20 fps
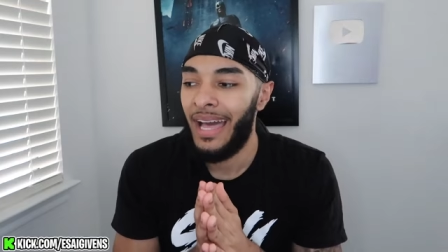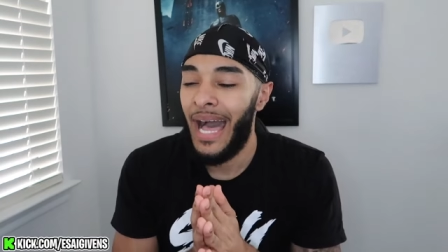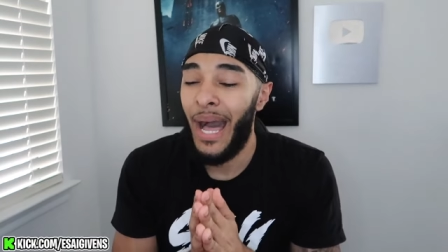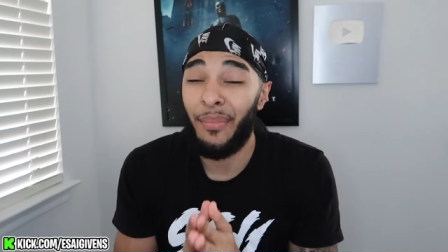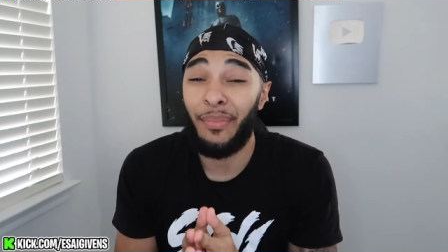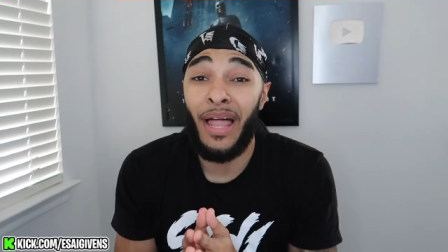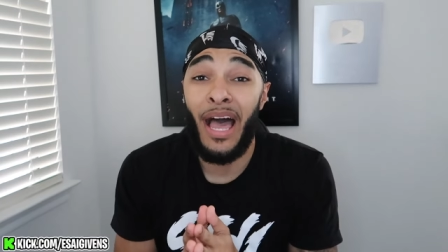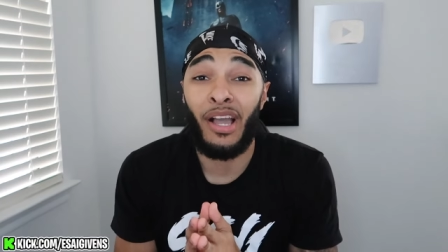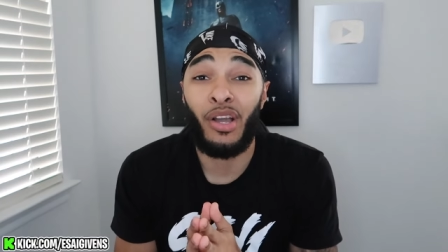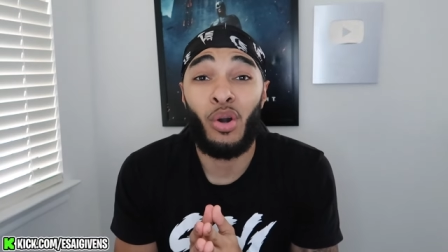
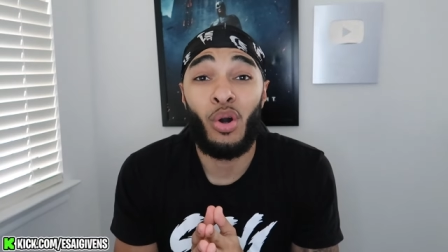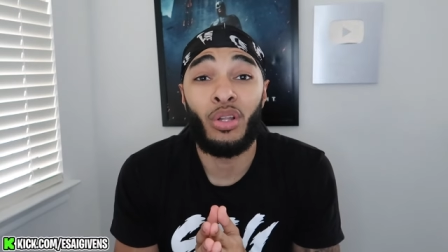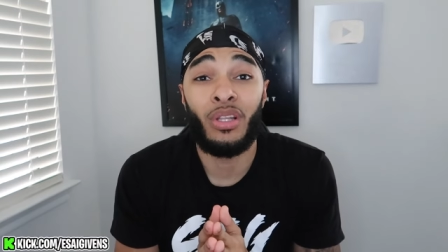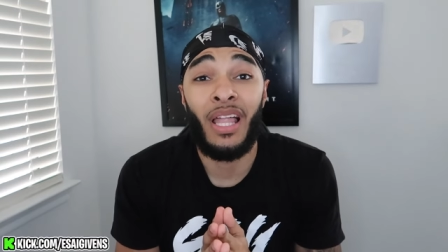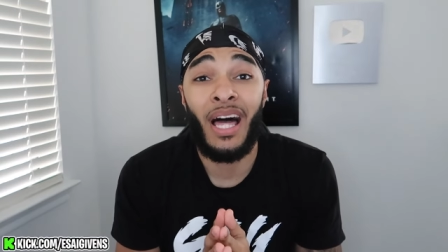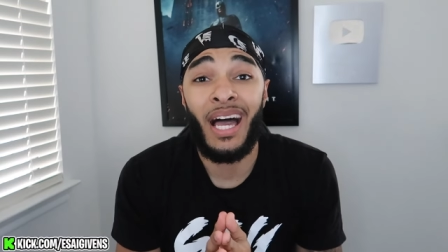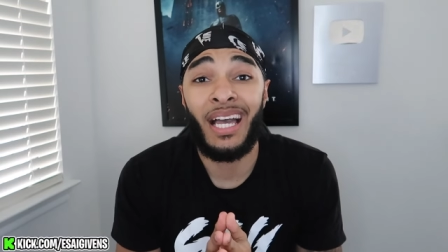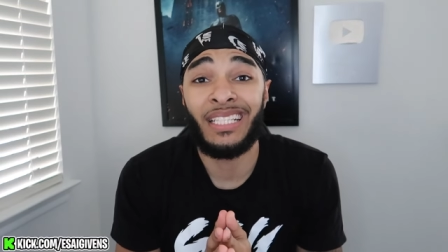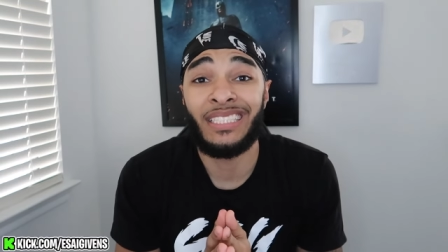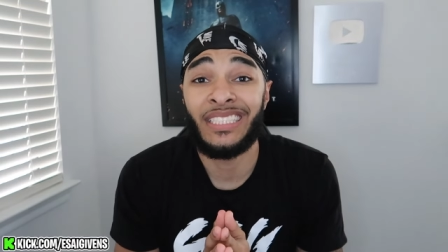I'm not gonna
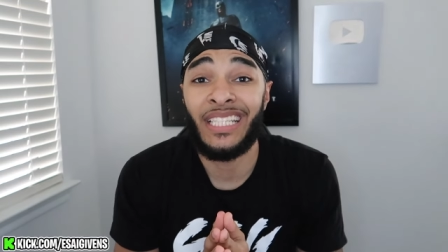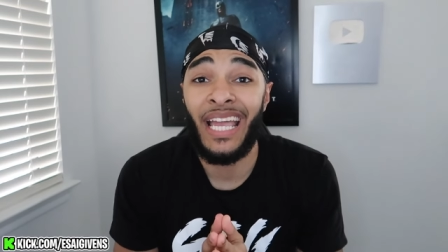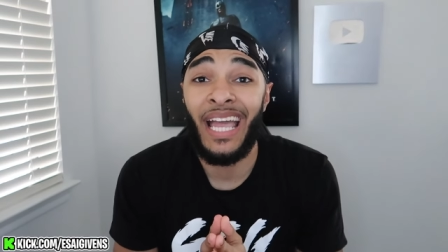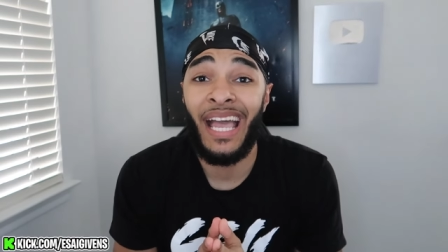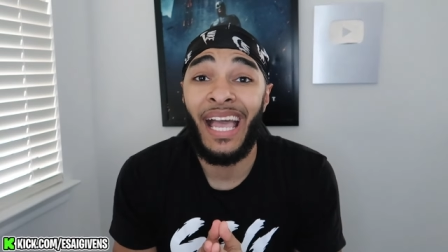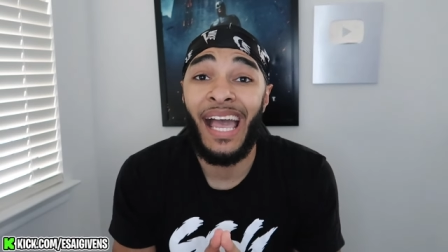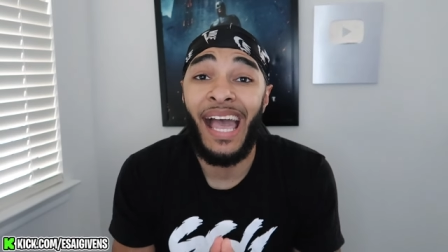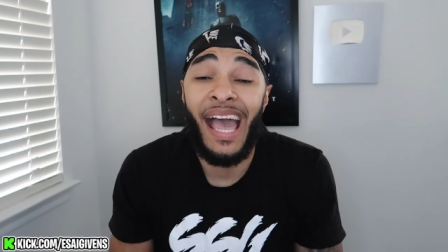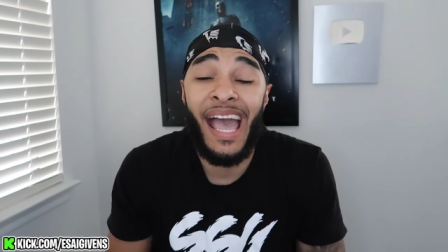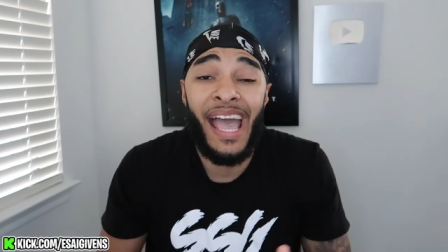lie,
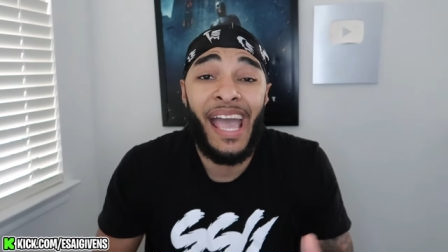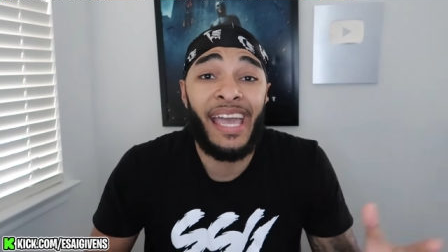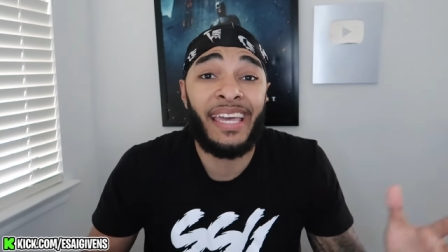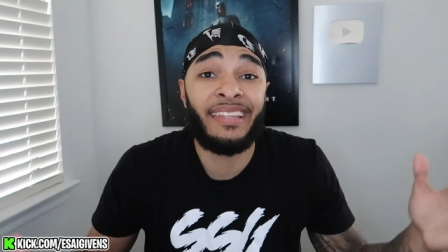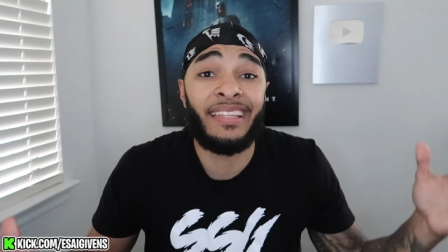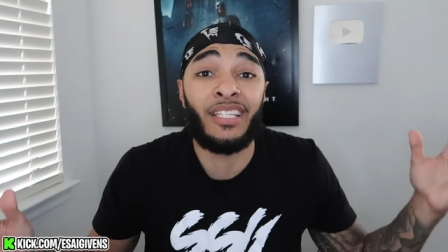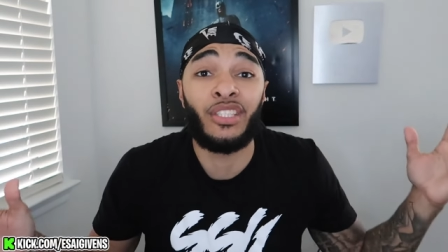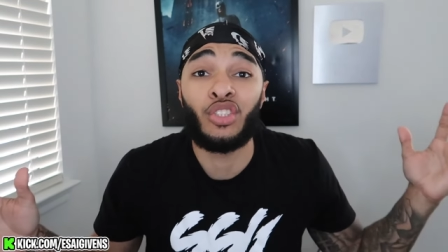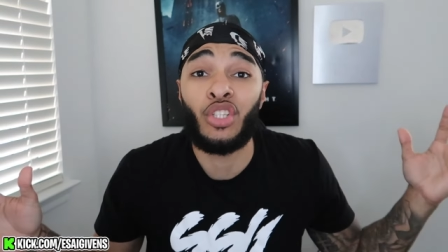chat. I had to